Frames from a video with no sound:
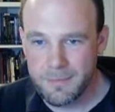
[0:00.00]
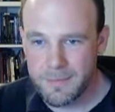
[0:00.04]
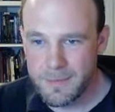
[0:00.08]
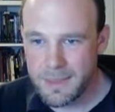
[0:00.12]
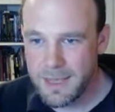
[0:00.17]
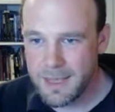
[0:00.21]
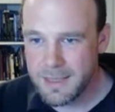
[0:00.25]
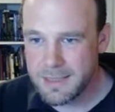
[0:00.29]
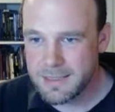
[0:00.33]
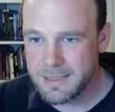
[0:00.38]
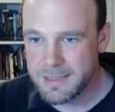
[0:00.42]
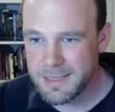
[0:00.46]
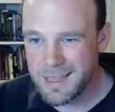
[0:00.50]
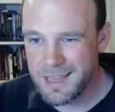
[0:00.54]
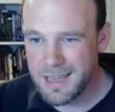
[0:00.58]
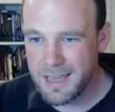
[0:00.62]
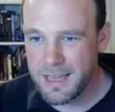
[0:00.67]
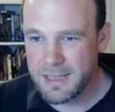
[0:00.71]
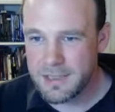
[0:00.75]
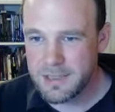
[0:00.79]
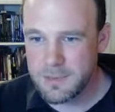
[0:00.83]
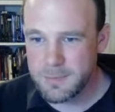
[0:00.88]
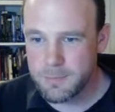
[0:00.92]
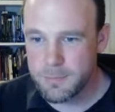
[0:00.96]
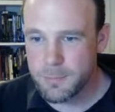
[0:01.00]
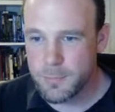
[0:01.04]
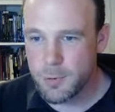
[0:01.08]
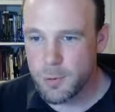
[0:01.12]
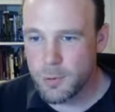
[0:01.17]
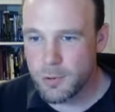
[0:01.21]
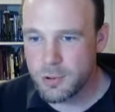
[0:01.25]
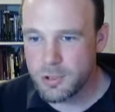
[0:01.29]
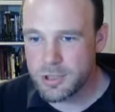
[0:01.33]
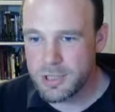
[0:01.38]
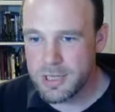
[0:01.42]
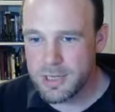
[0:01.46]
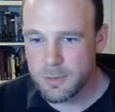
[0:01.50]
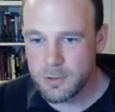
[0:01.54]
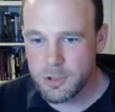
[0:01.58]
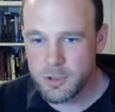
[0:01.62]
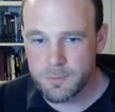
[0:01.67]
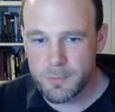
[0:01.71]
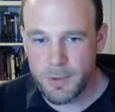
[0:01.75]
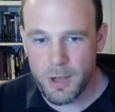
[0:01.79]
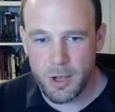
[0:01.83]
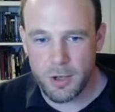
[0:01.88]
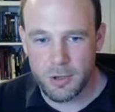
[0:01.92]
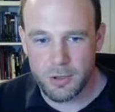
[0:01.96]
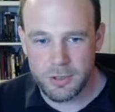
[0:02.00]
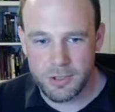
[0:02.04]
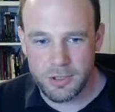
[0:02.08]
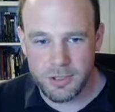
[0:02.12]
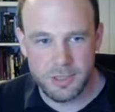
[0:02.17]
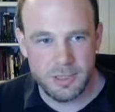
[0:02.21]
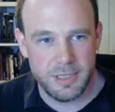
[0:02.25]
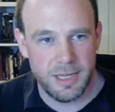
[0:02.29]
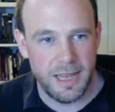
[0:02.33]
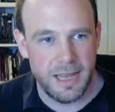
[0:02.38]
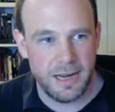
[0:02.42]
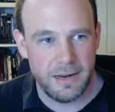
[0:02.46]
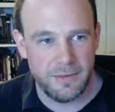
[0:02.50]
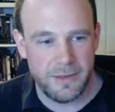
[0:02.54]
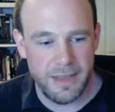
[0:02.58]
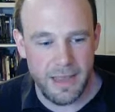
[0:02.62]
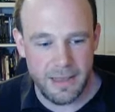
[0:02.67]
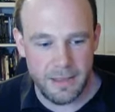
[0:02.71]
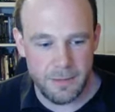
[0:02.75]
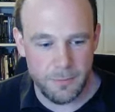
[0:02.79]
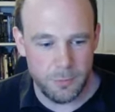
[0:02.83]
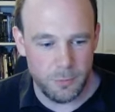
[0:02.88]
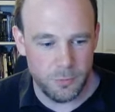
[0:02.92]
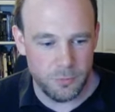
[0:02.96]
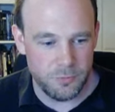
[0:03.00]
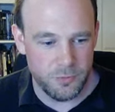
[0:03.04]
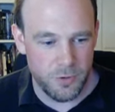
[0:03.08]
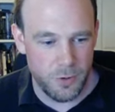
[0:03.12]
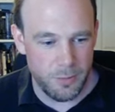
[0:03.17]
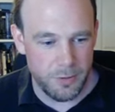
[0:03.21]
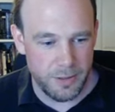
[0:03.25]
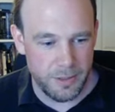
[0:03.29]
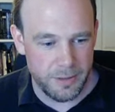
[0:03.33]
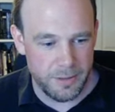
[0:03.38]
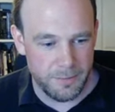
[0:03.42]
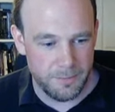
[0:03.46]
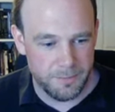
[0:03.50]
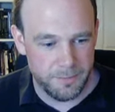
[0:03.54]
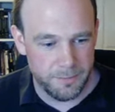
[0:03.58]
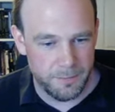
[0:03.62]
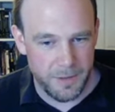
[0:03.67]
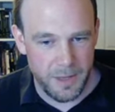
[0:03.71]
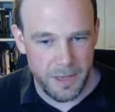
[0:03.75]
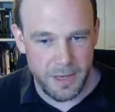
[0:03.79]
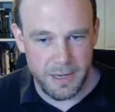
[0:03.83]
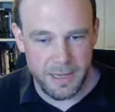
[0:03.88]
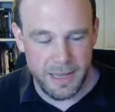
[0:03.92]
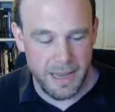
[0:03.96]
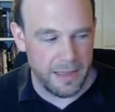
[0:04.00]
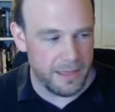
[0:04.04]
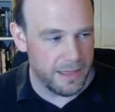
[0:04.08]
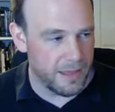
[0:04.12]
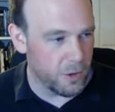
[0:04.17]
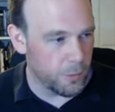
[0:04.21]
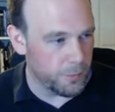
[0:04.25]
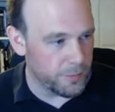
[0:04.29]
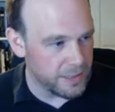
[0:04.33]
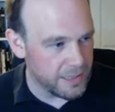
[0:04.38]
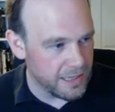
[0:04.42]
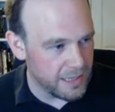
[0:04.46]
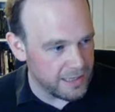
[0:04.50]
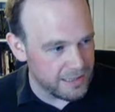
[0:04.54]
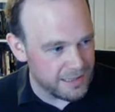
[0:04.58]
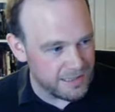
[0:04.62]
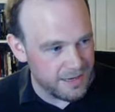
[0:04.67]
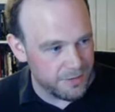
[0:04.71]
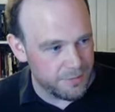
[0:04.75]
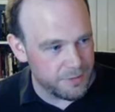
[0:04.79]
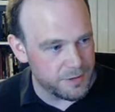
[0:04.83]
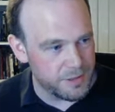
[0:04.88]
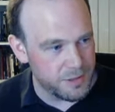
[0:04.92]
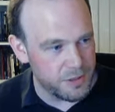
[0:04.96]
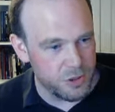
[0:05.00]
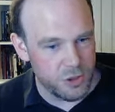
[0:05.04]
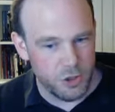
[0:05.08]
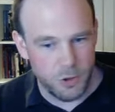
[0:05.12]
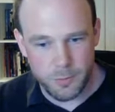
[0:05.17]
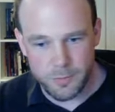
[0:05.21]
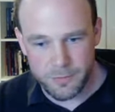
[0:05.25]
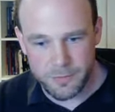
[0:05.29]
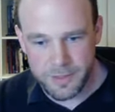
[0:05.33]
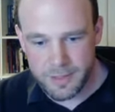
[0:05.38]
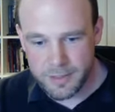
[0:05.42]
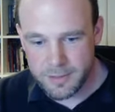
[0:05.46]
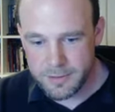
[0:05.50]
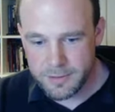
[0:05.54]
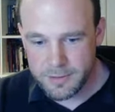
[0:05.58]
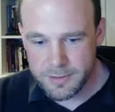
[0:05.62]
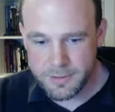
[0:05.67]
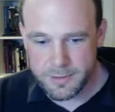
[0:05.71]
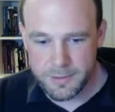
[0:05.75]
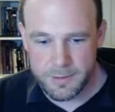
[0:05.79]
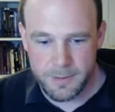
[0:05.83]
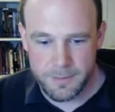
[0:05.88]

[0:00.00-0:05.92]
It's it's more just little sparks to kind of get the ball rolling. And again, there will be like 72 of these.